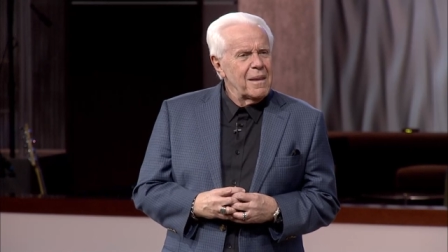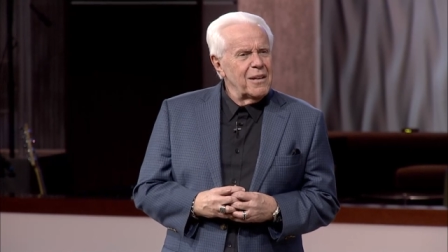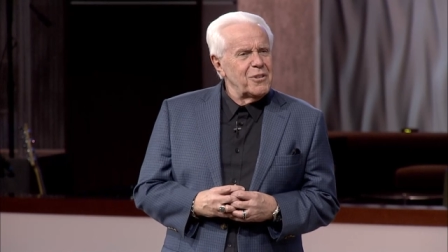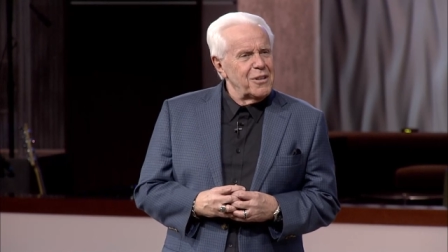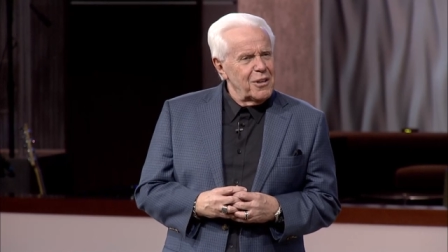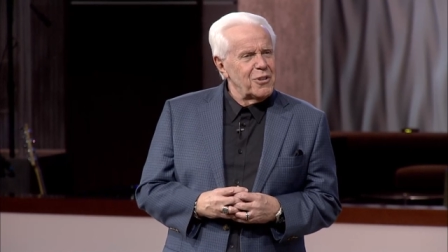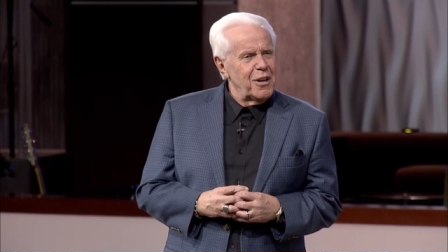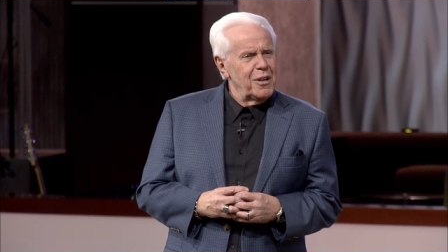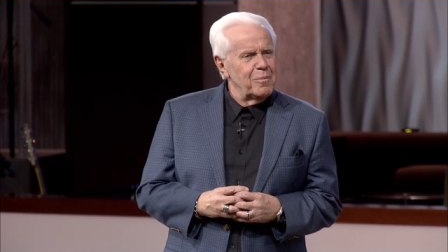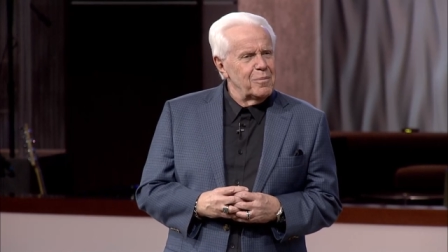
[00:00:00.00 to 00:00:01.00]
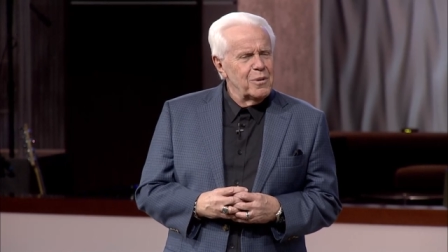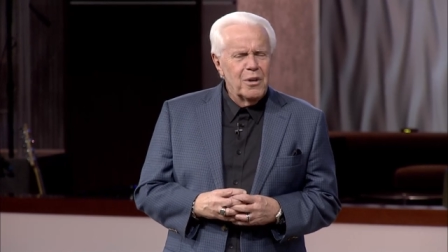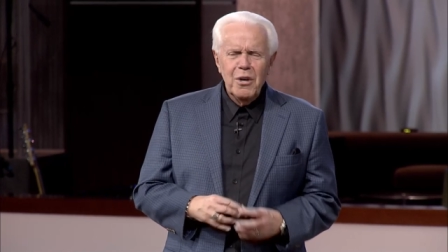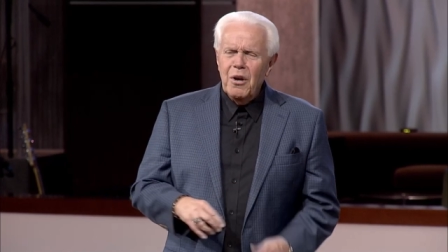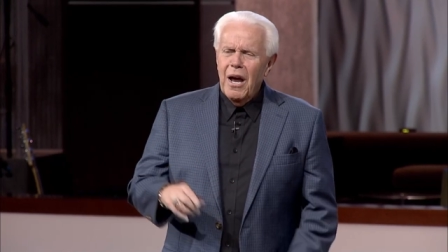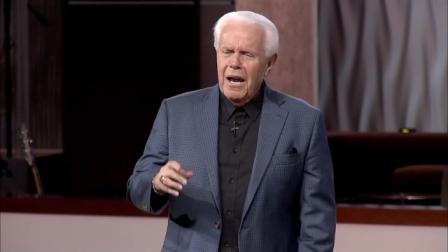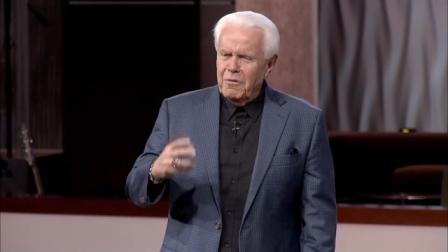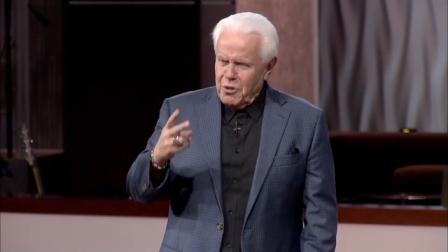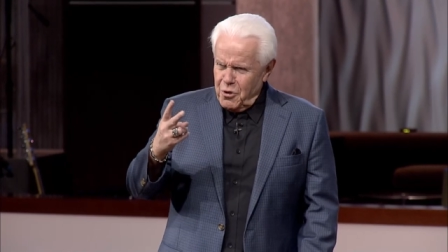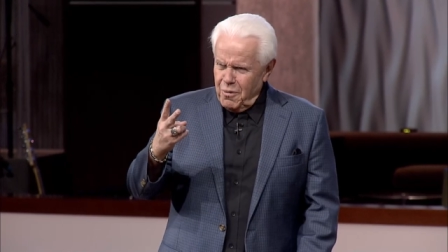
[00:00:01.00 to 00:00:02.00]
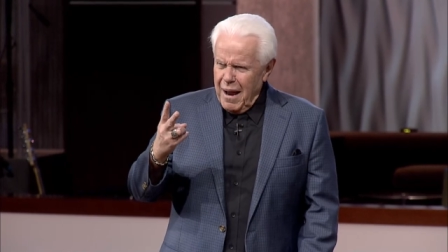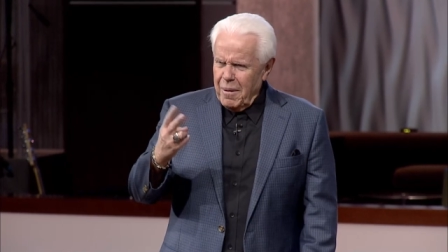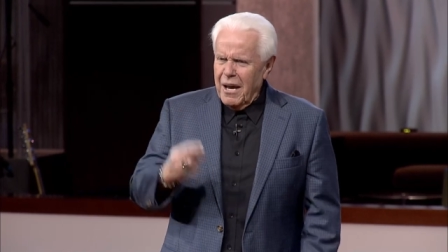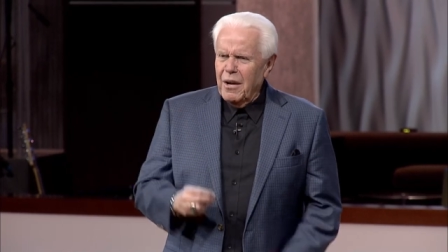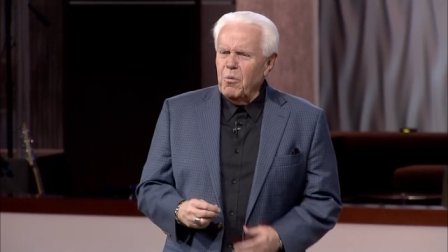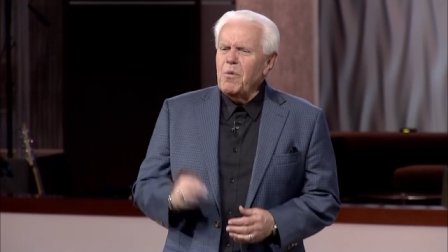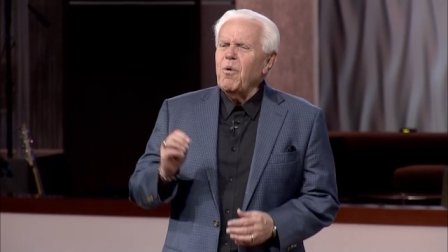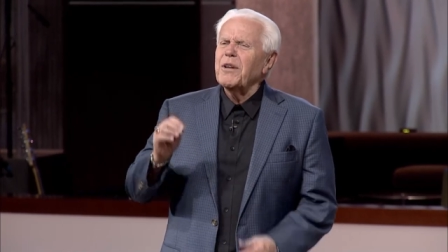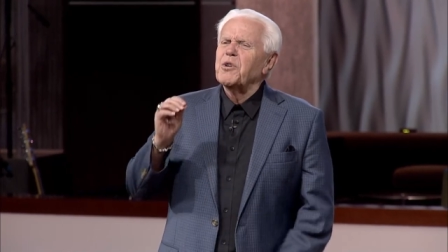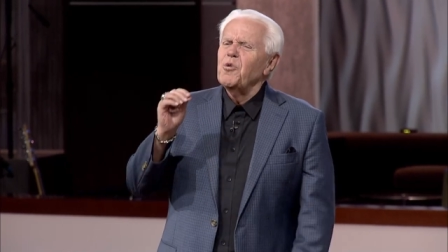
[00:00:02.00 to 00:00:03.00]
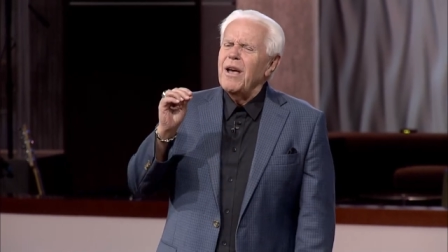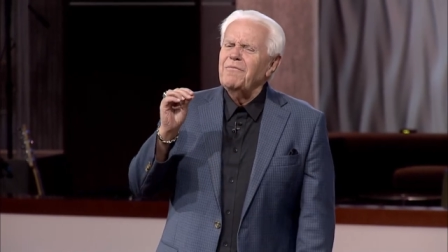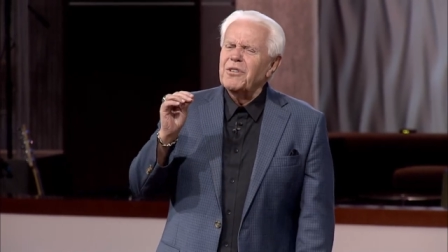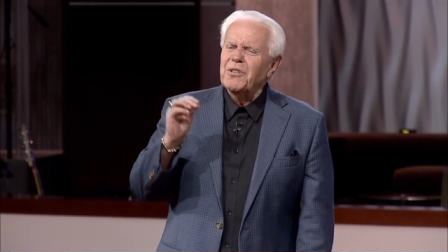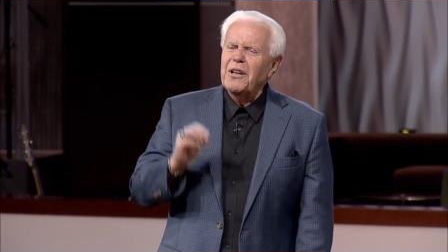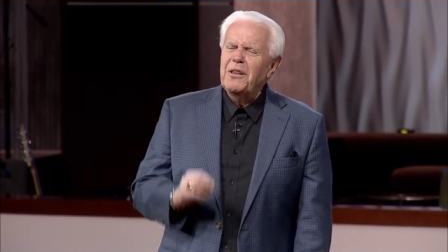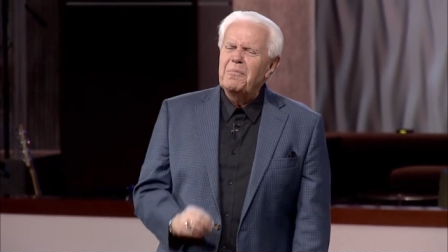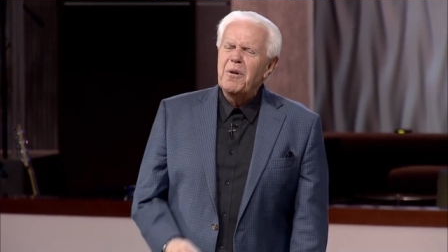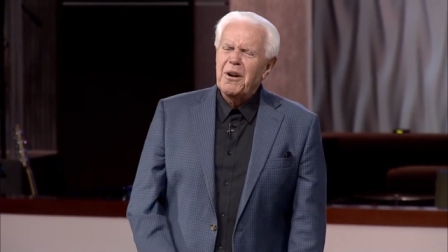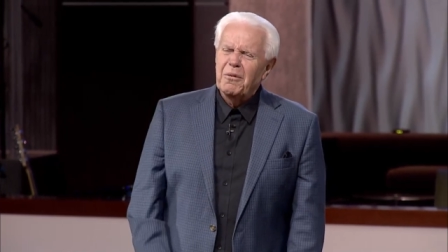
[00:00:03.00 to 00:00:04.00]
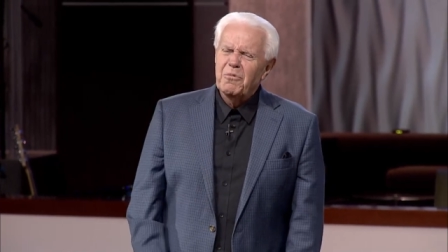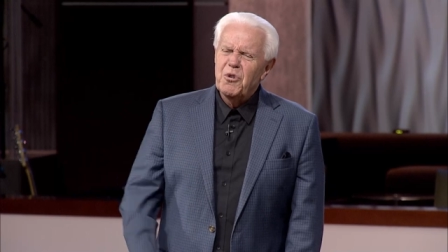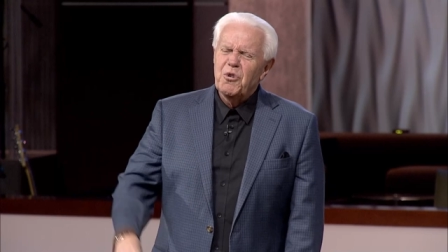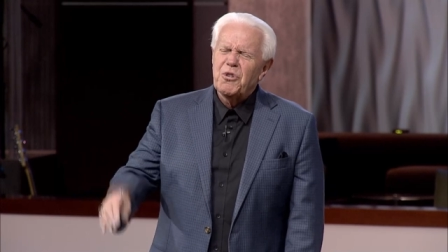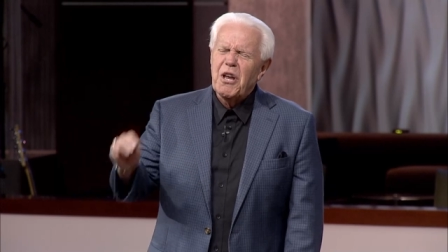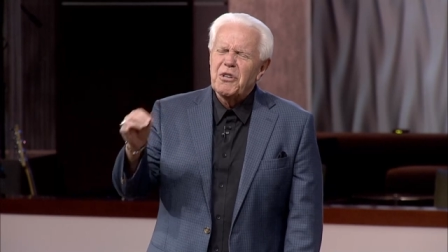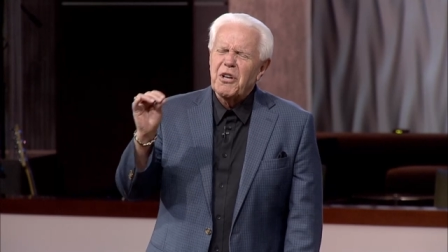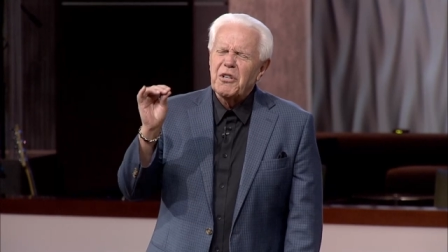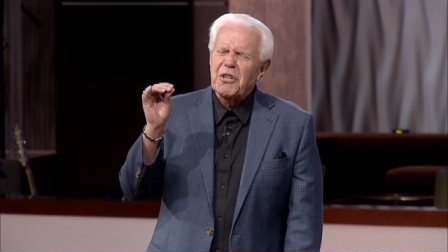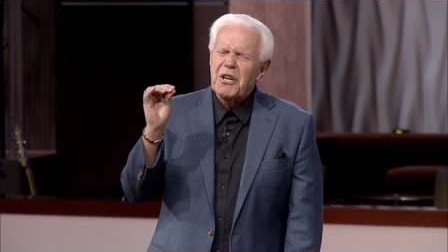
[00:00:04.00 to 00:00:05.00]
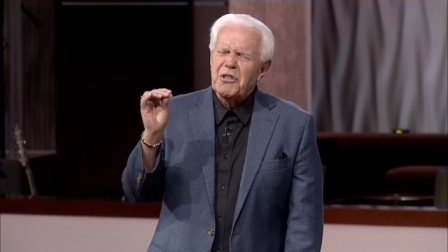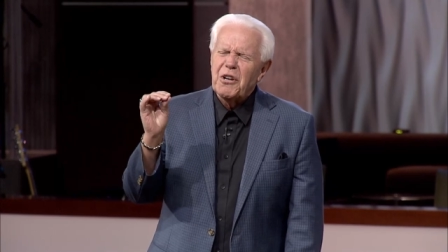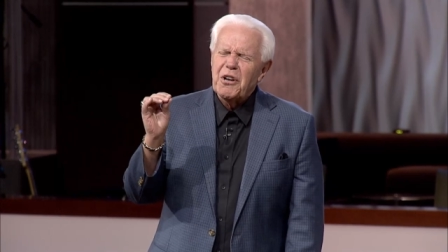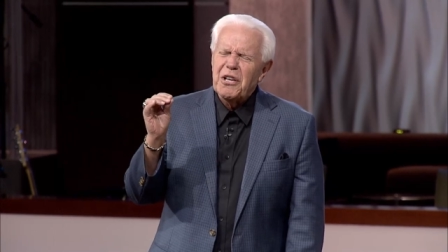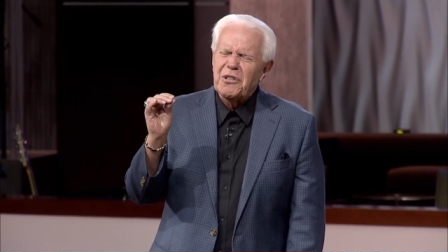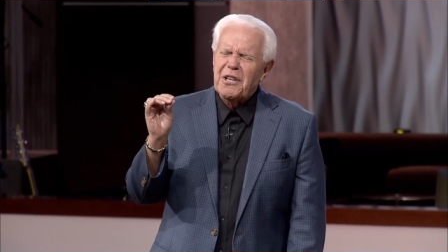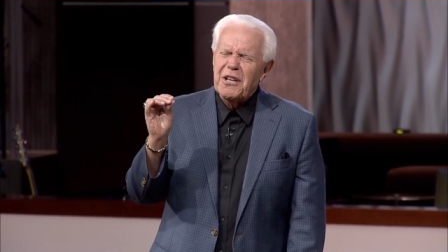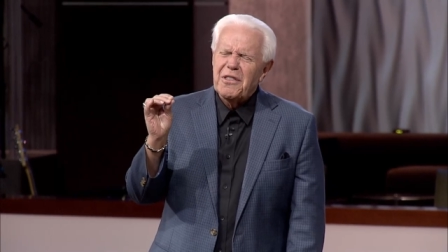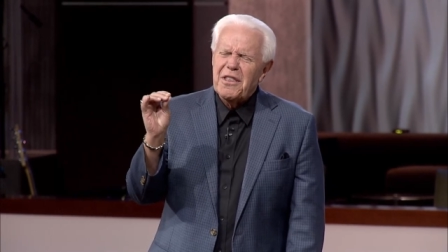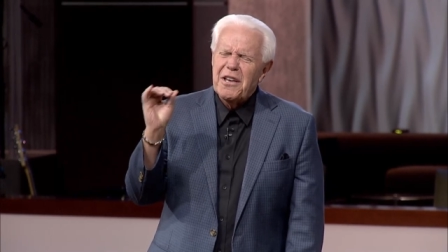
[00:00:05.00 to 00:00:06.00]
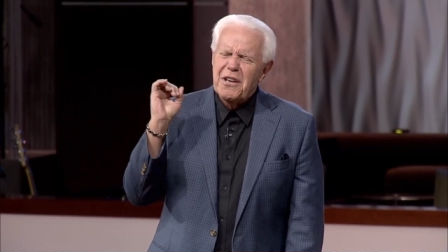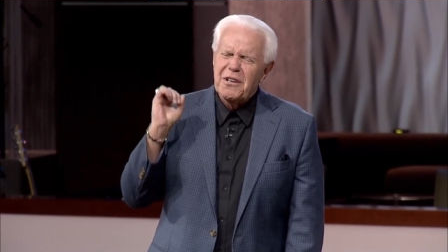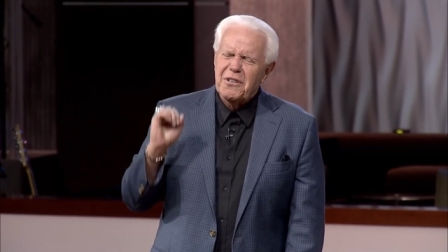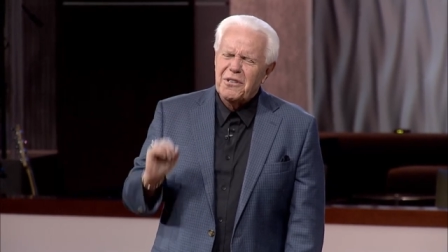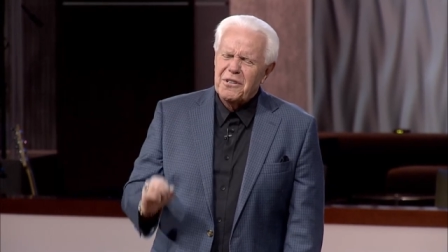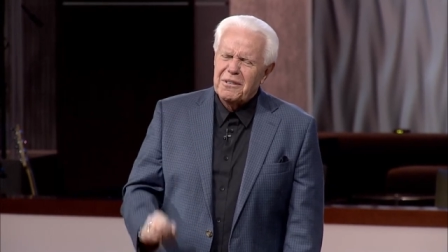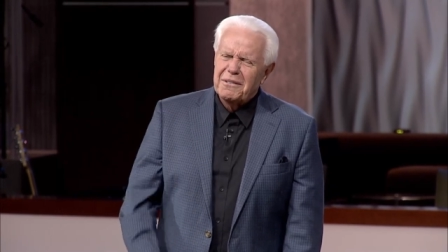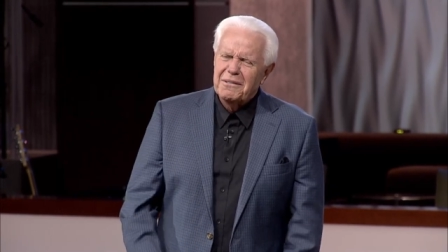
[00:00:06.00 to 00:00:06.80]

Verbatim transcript: I said, yes, I am. And it was two rabbis. We watch you every Sunday morning. You say such interesting things.